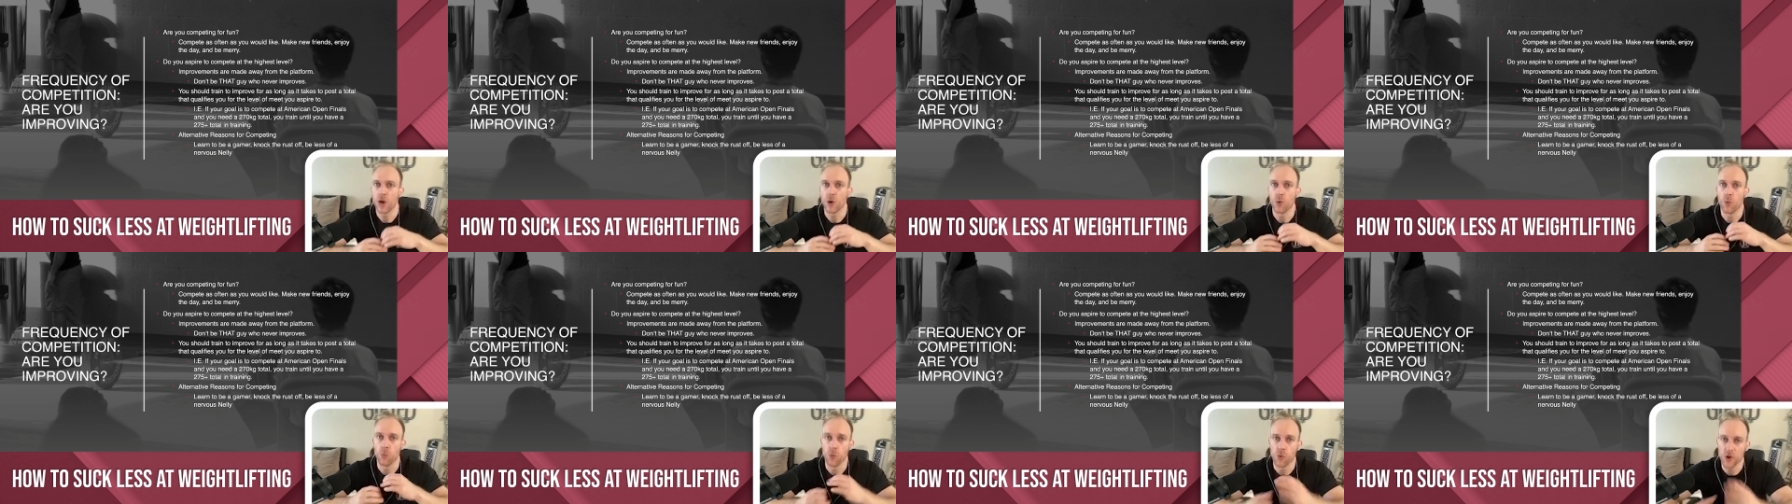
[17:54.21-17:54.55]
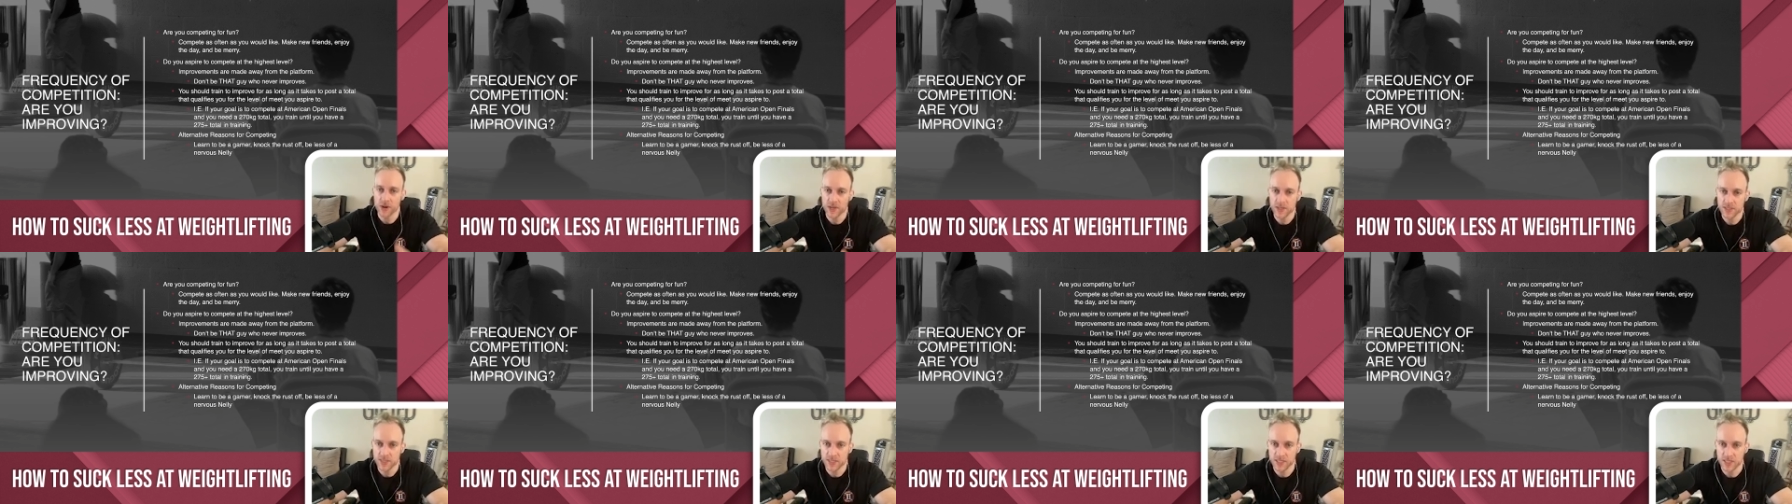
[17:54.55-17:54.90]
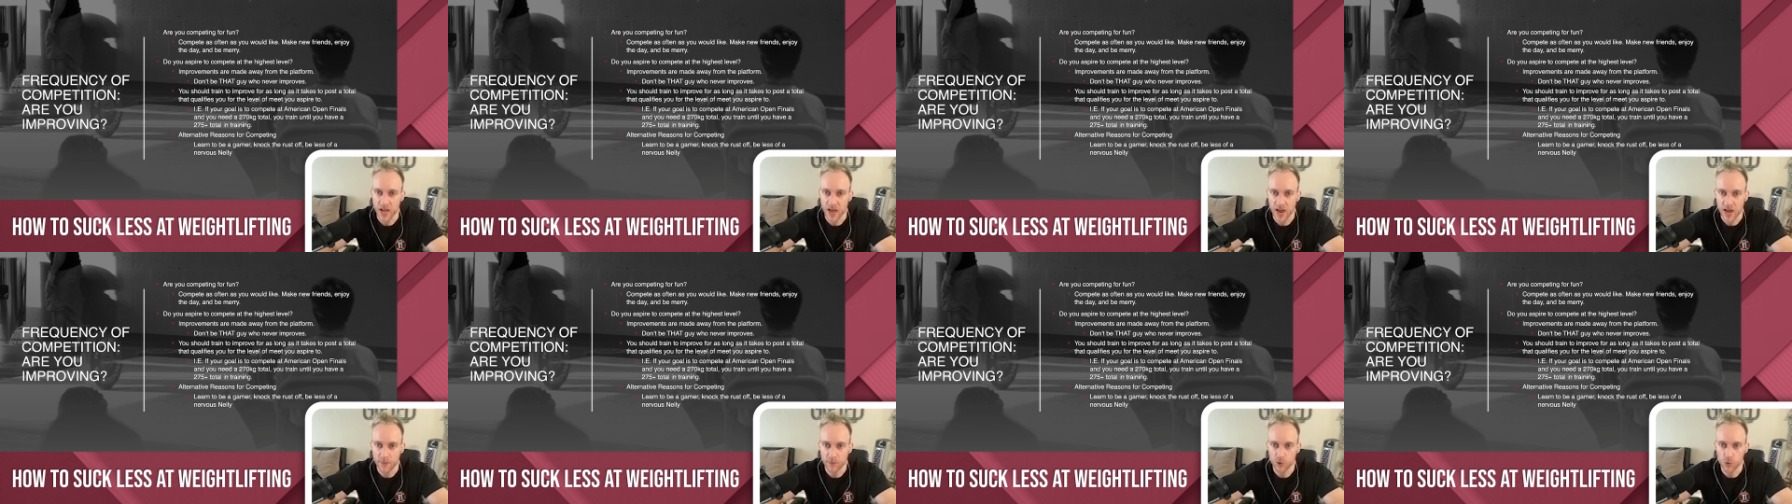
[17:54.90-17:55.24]
What is the
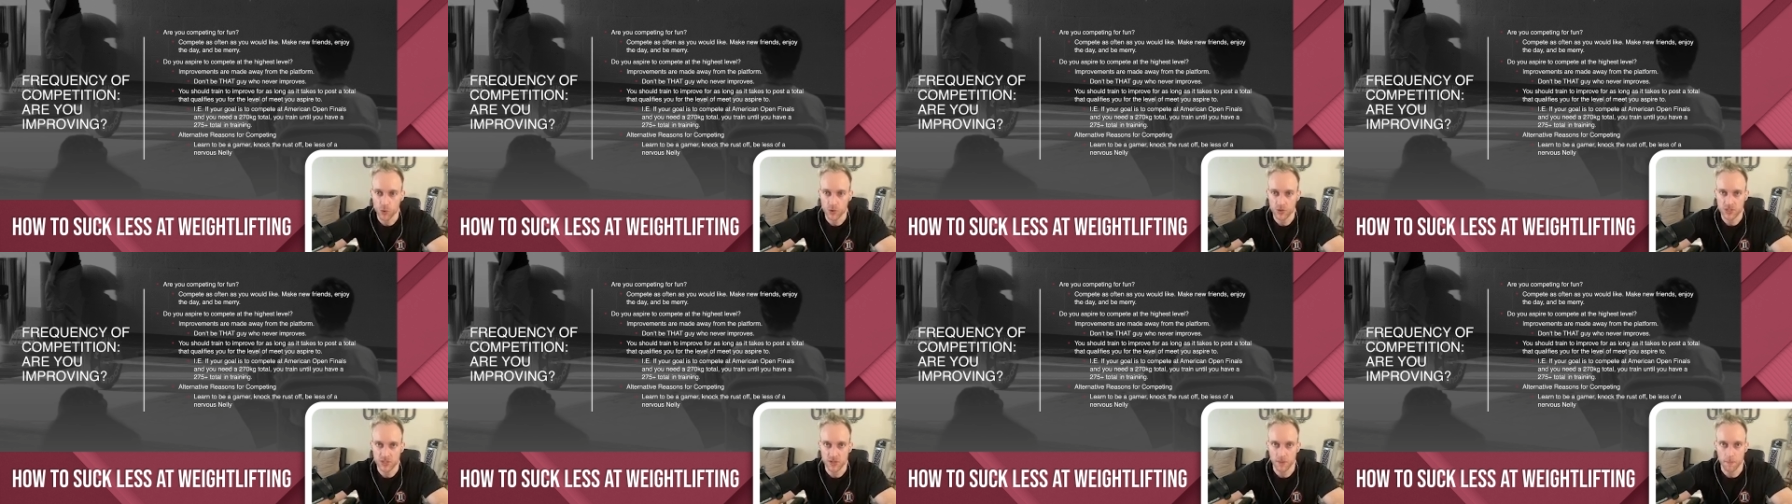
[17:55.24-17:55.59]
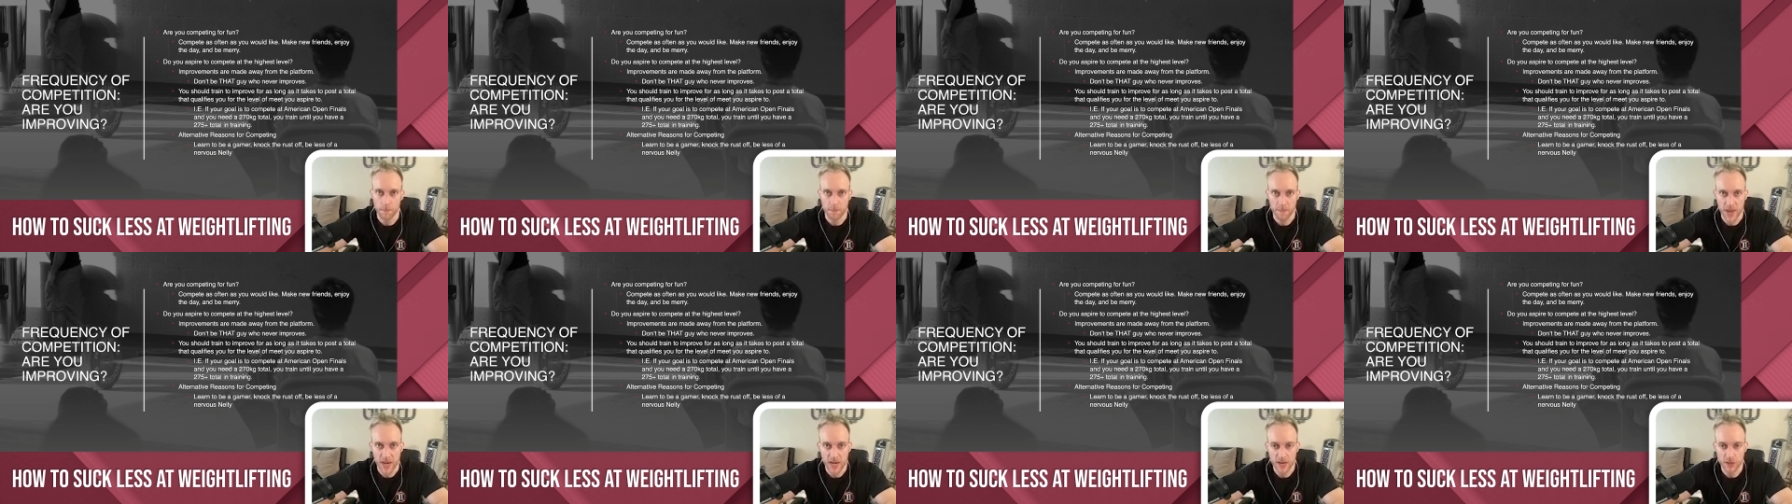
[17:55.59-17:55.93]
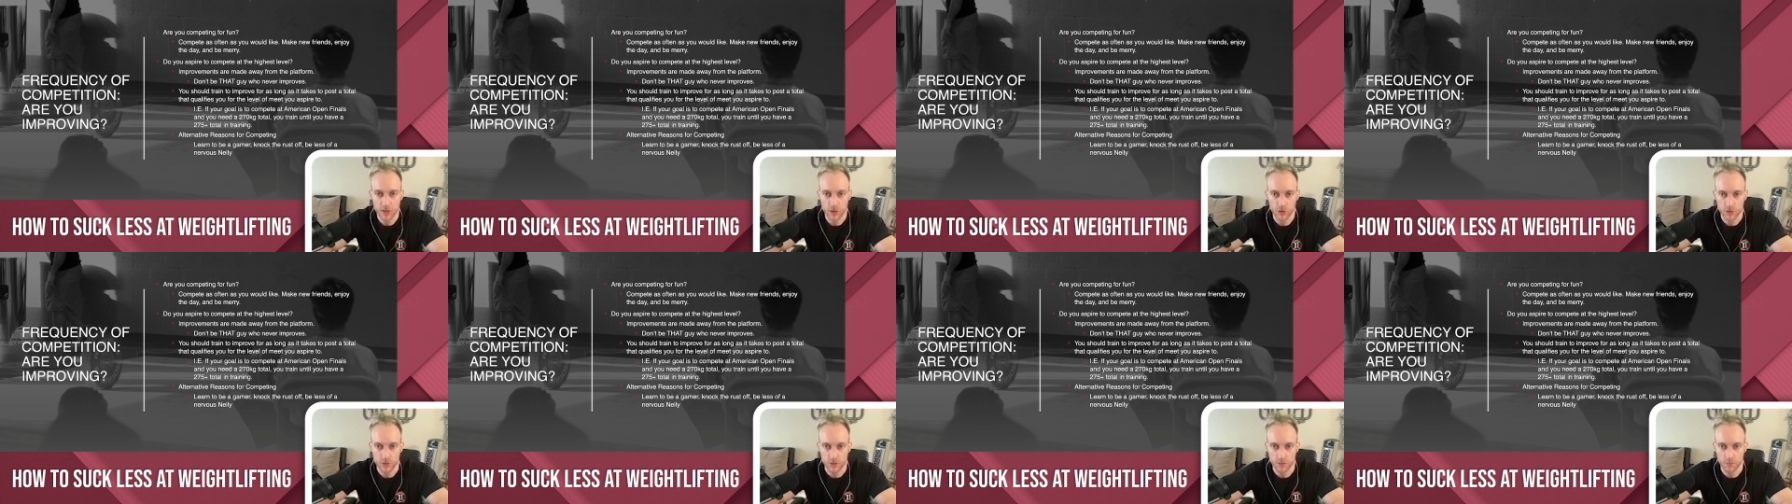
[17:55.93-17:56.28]
time course to make
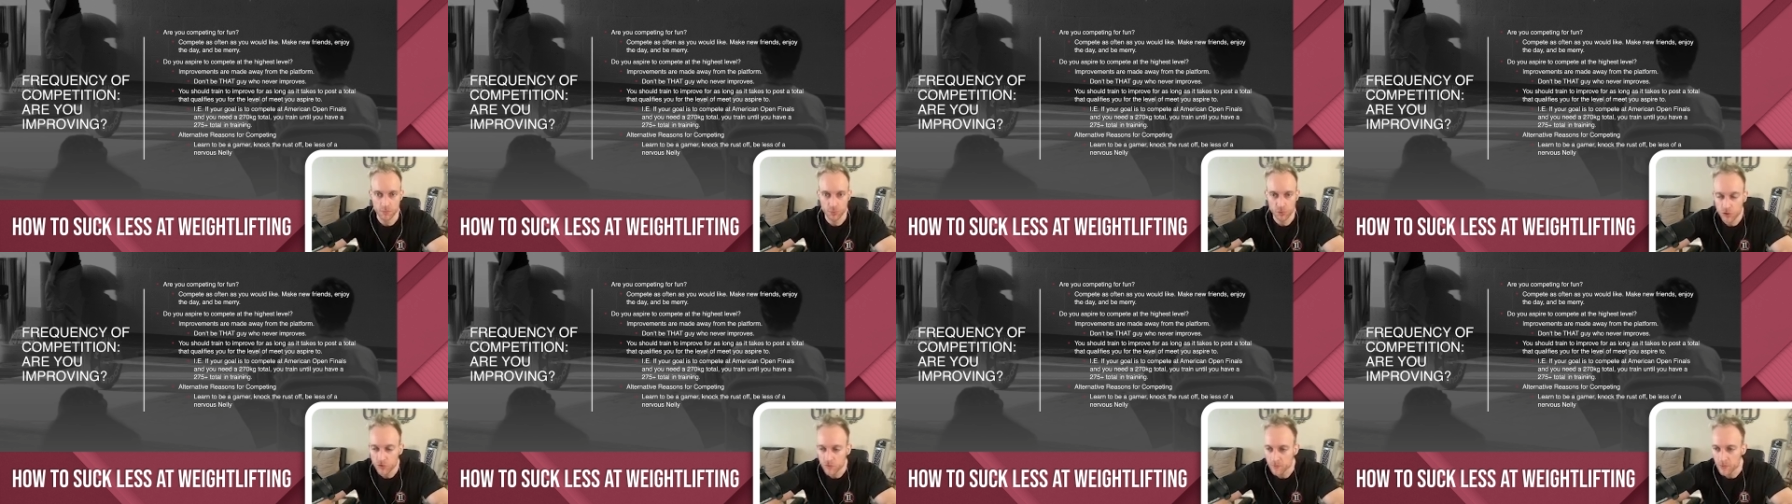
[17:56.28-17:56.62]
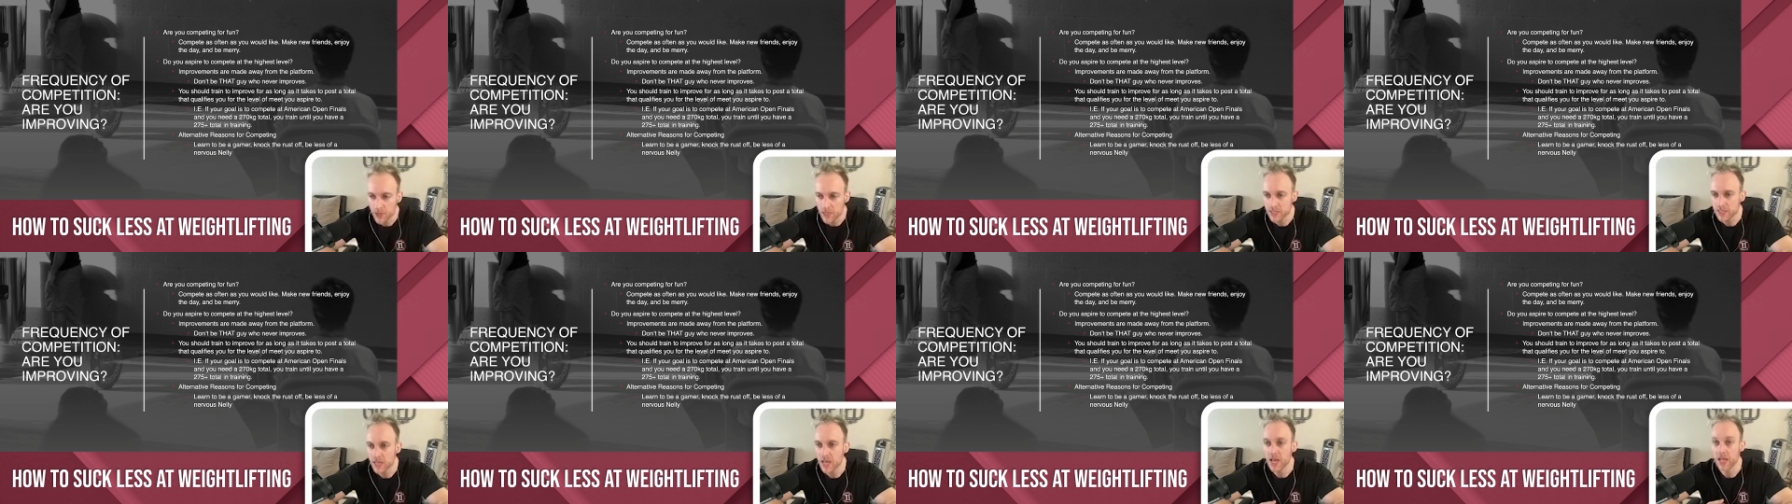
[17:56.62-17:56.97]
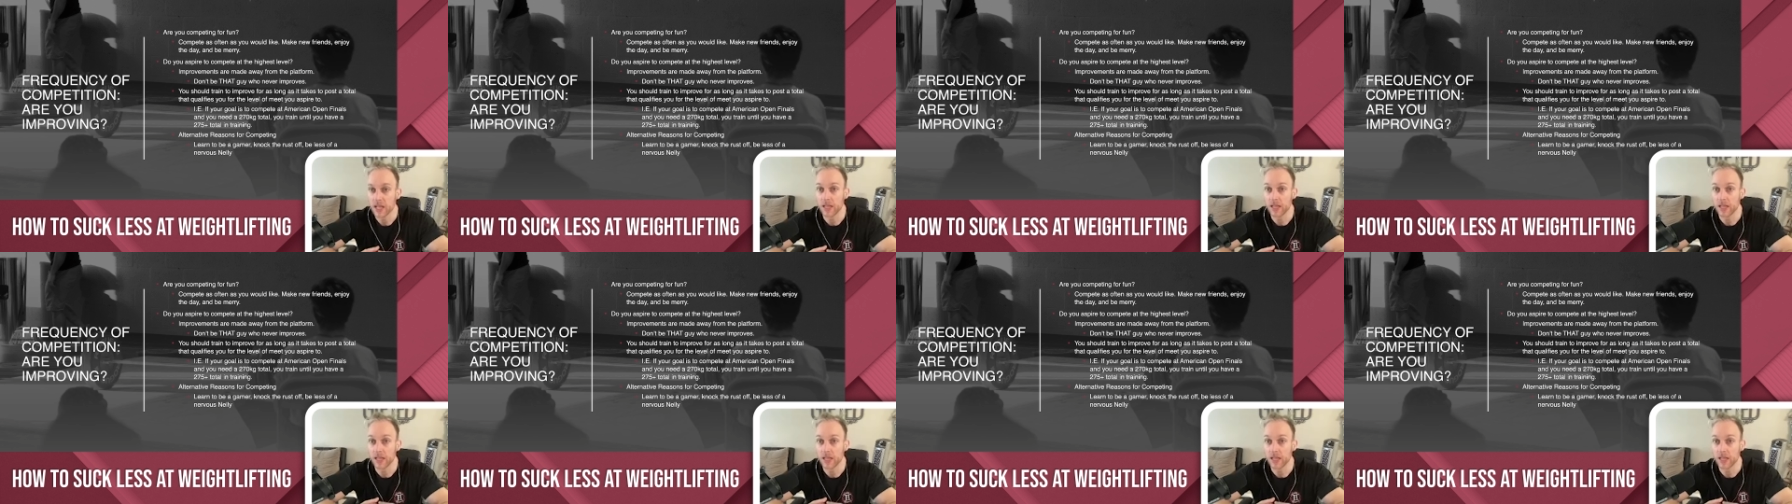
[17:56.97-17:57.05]
those improvements?